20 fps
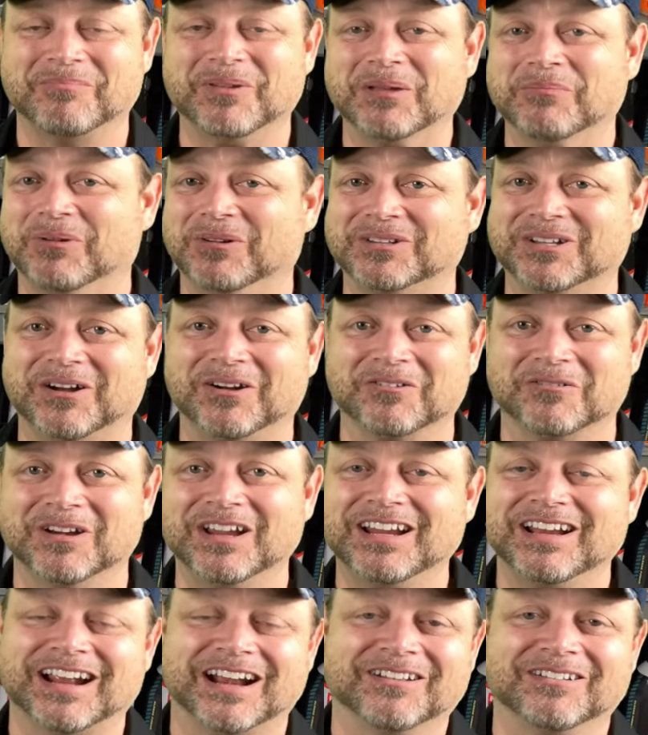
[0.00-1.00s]
people don't
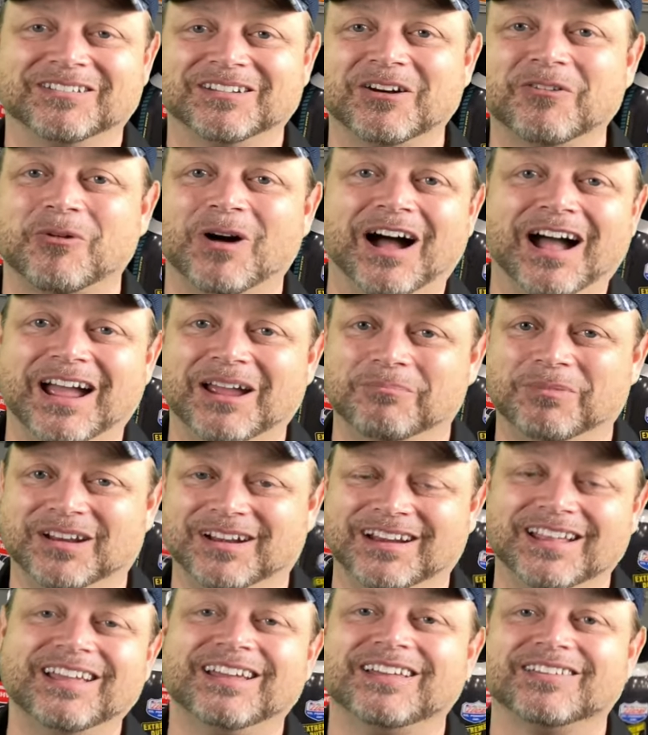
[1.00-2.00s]
read. I don't know why, but
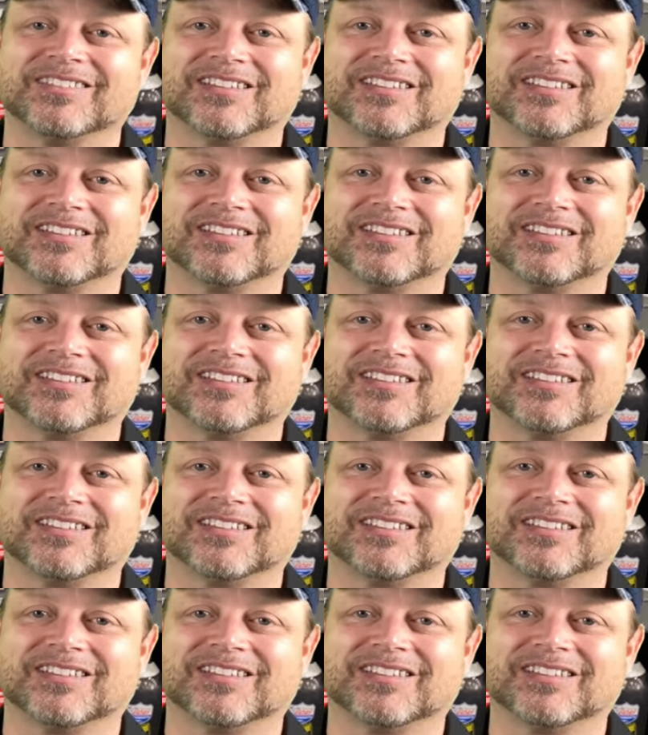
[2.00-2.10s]
it is,